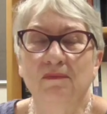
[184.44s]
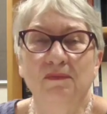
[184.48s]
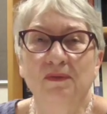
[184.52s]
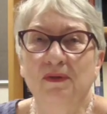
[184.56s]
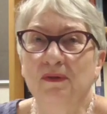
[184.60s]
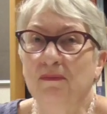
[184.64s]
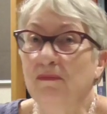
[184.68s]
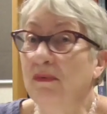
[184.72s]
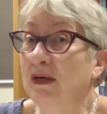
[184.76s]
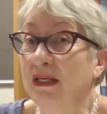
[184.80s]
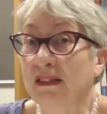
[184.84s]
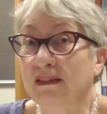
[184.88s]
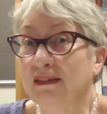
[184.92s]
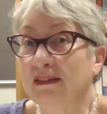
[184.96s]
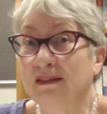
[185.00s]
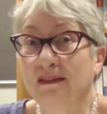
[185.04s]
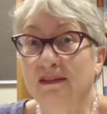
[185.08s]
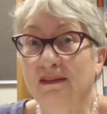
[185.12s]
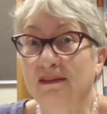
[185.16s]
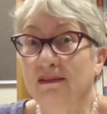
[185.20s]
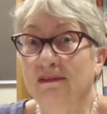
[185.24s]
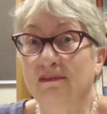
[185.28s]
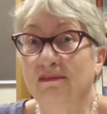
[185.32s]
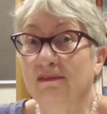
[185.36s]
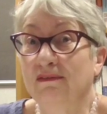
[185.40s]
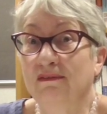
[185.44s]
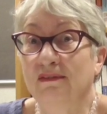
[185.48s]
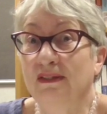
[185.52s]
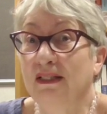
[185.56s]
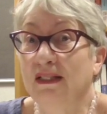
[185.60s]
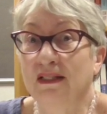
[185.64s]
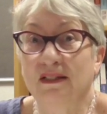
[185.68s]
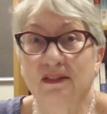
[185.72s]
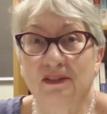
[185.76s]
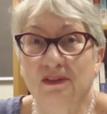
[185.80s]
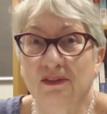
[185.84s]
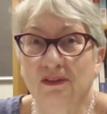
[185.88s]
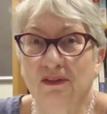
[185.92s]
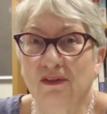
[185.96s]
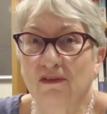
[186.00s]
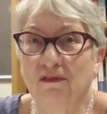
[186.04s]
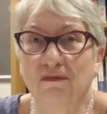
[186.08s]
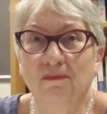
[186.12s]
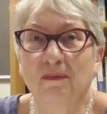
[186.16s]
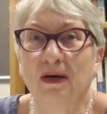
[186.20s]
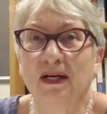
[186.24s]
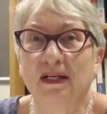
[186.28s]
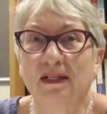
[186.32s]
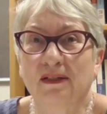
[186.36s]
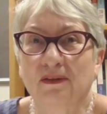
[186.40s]
the best years of
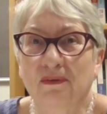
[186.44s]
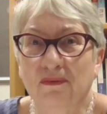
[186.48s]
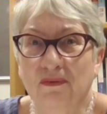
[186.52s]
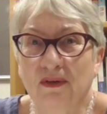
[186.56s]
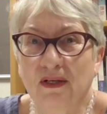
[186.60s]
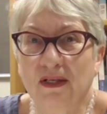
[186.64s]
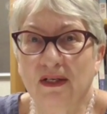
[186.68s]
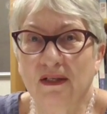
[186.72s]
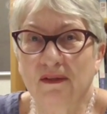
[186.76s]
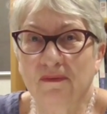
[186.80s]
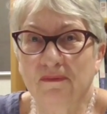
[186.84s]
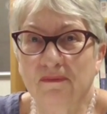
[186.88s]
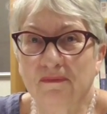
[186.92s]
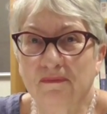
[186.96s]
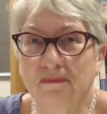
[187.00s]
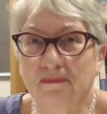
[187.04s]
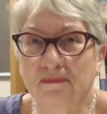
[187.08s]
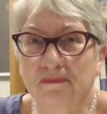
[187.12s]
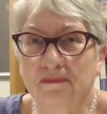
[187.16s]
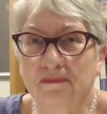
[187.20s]
my career.